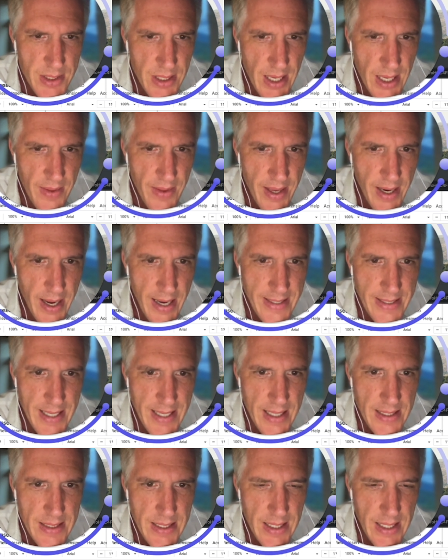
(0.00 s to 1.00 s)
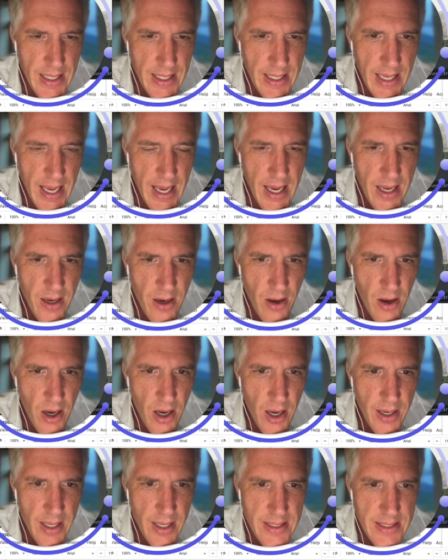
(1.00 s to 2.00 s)
And then I tested it again
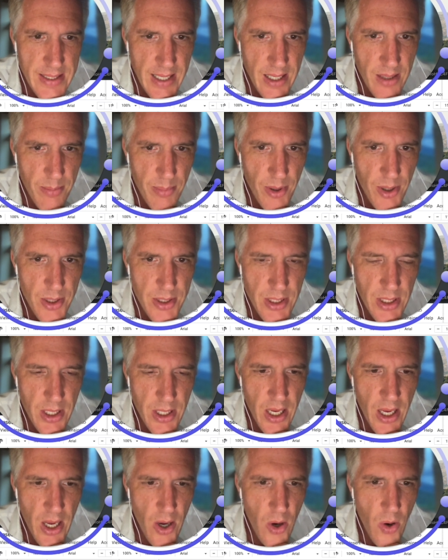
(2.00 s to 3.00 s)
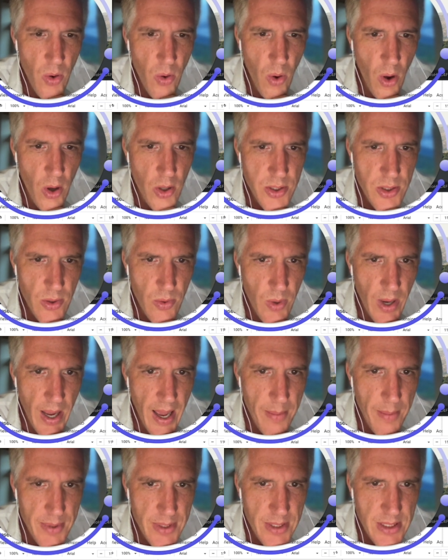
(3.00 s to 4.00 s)
on a second person who also
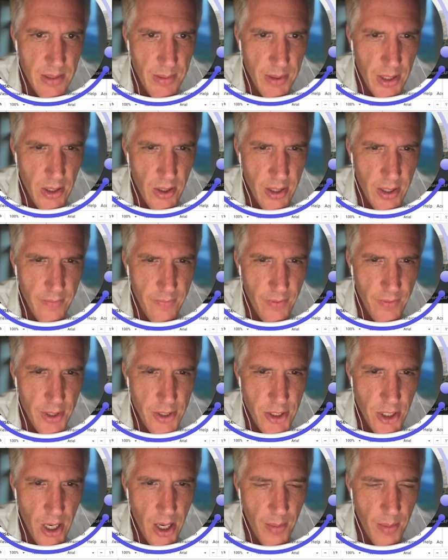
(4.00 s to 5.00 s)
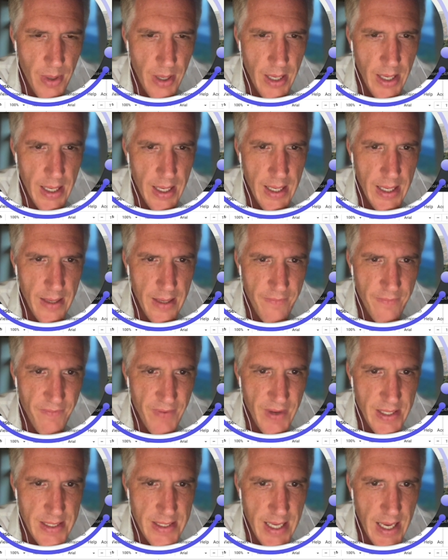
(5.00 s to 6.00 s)
happens to be looking for a job in
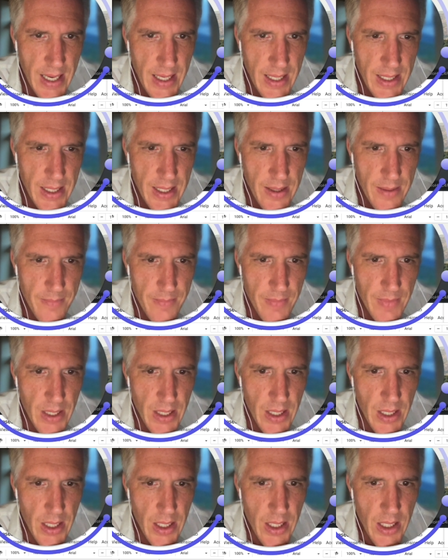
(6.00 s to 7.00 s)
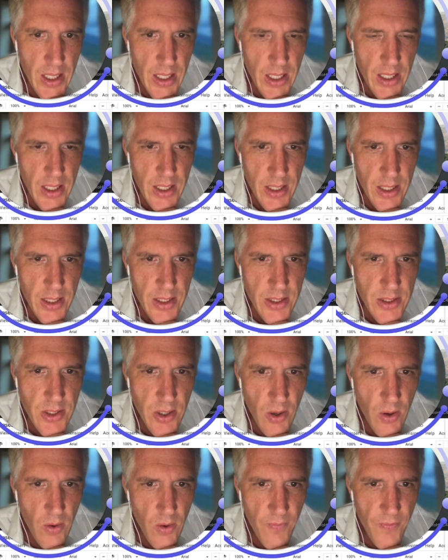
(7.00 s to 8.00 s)
fintech.
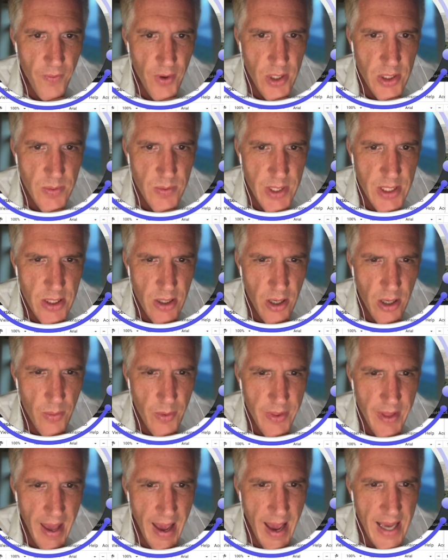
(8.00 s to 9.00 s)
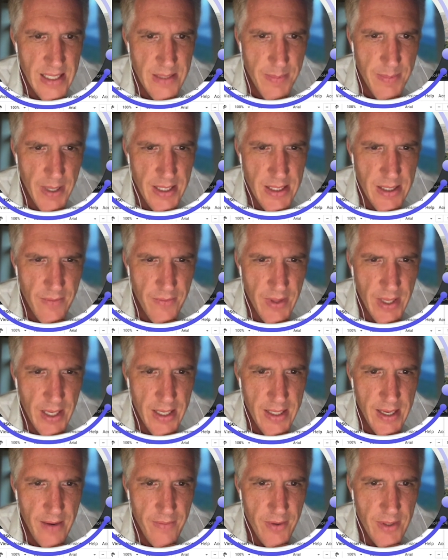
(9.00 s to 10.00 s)
So first we started with aspects of the
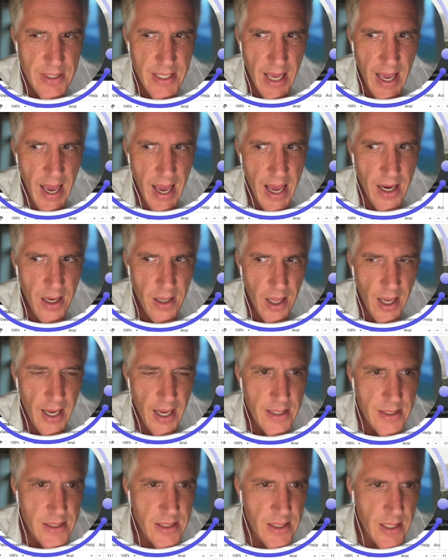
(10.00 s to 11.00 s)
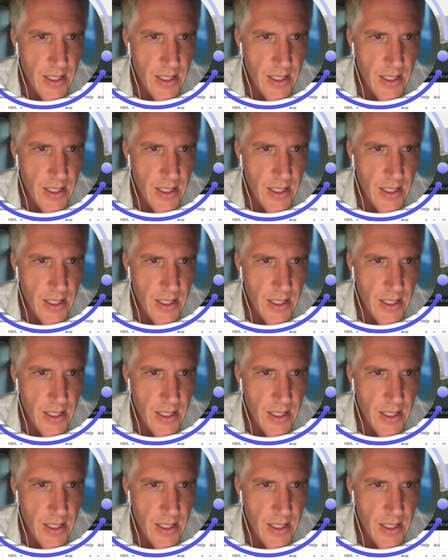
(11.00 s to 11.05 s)
endeavor to analyze.